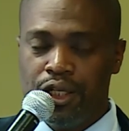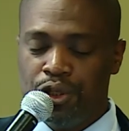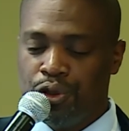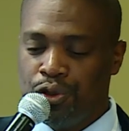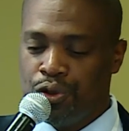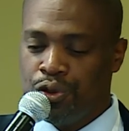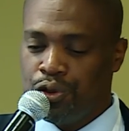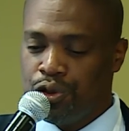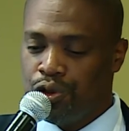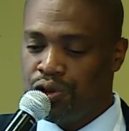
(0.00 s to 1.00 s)

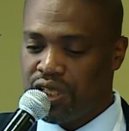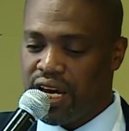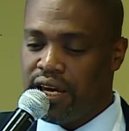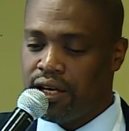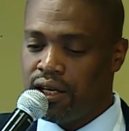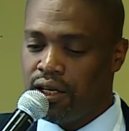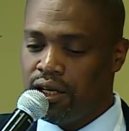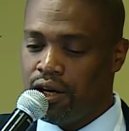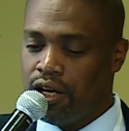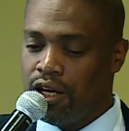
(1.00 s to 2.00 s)
you take
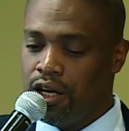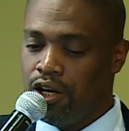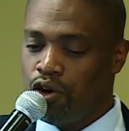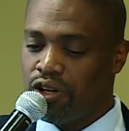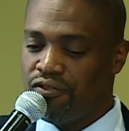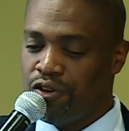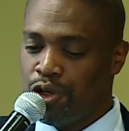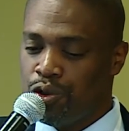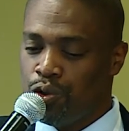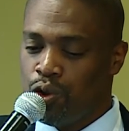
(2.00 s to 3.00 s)
in order for
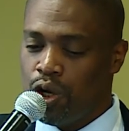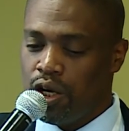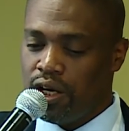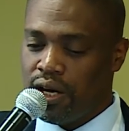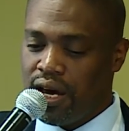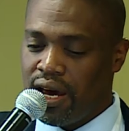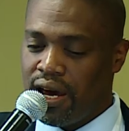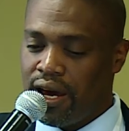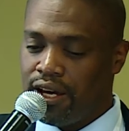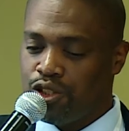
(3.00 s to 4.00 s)
you
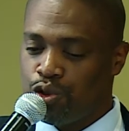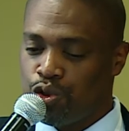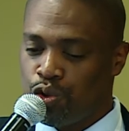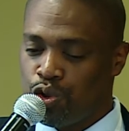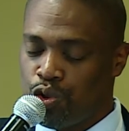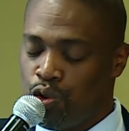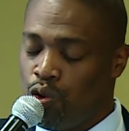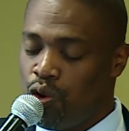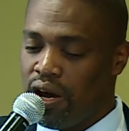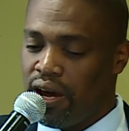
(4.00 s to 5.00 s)
to
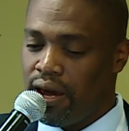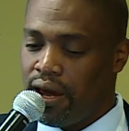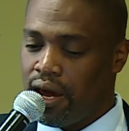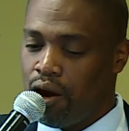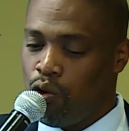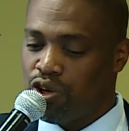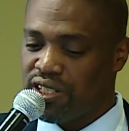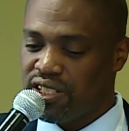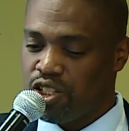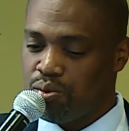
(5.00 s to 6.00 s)
do a
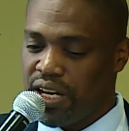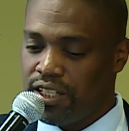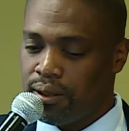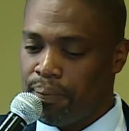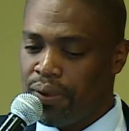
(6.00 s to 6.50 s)
water assessment?